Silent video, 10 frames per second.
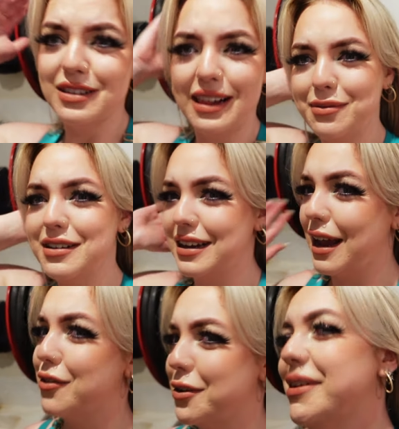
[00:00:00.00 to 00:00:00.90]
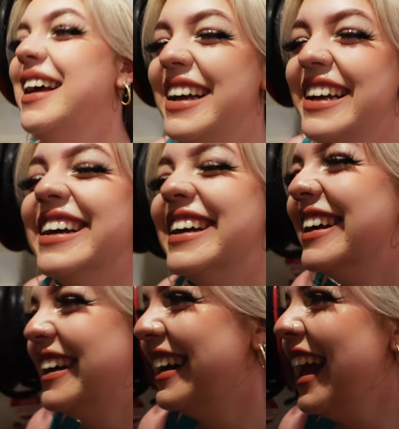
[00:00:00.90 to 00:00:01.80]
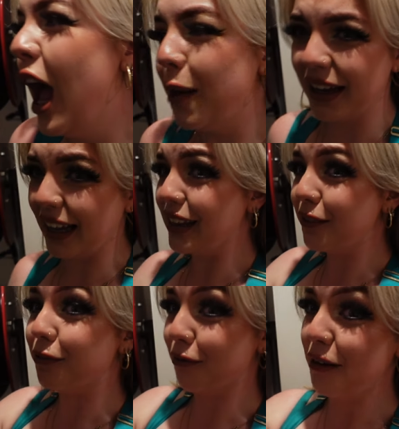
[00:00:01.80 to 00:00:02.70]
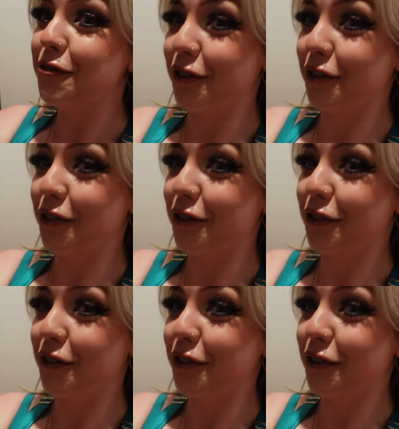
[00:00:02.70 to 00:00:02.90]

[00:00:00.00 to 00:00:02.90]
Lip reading: was the lap dance I gave you. And like, it like, ran